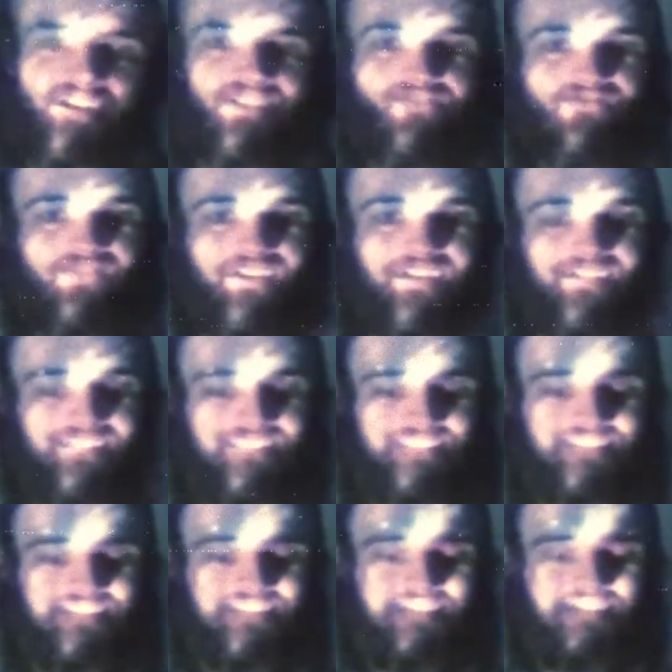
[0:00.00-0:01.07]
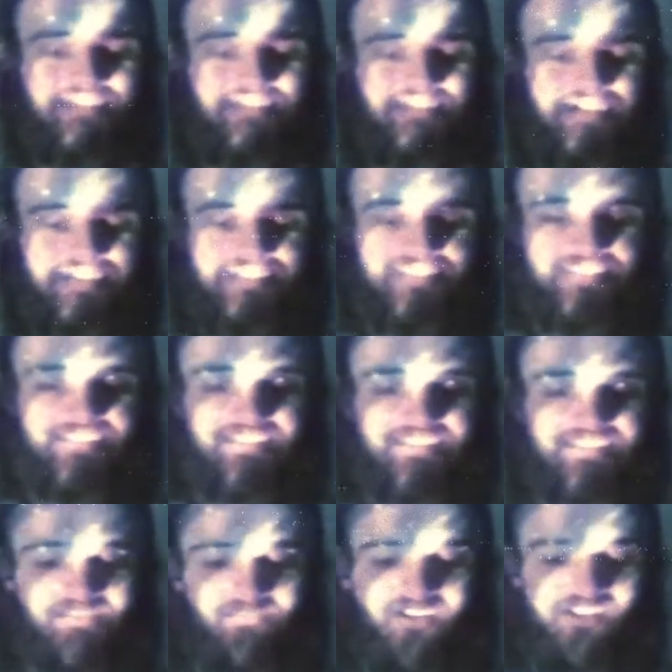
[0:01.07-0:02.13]
Like dragonflies
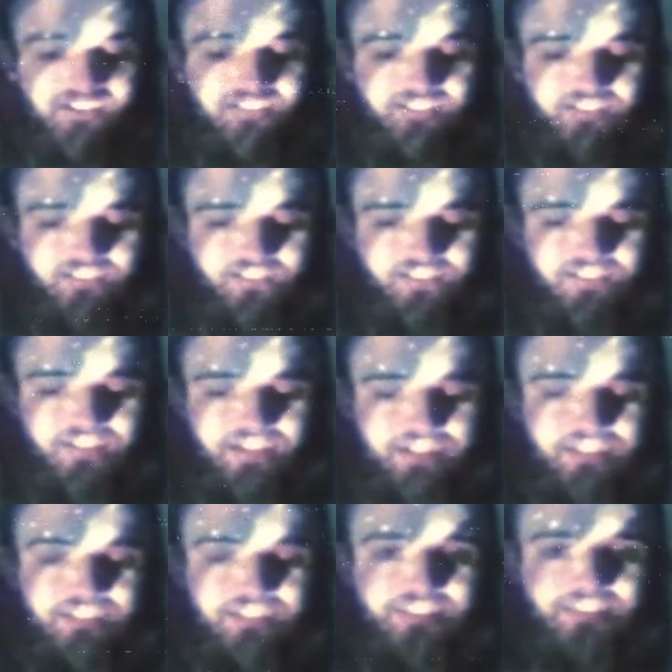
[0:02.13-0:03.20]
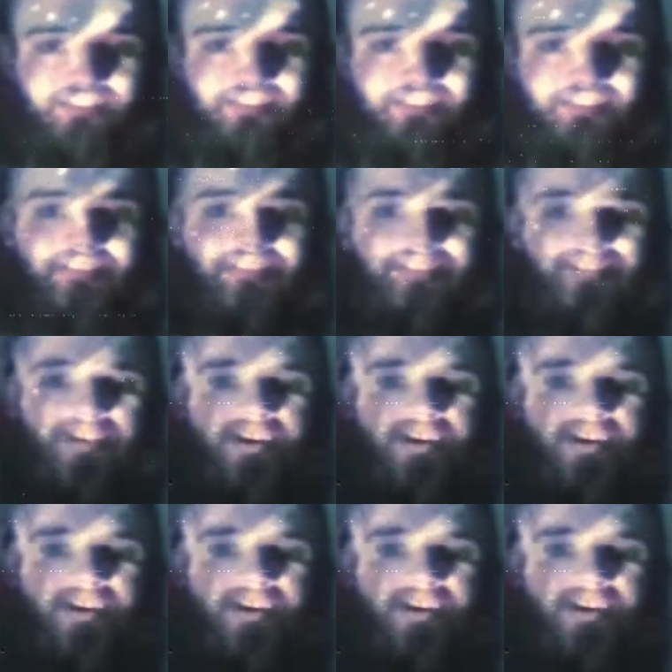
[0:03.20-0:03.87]
dancing in the sparkling low light.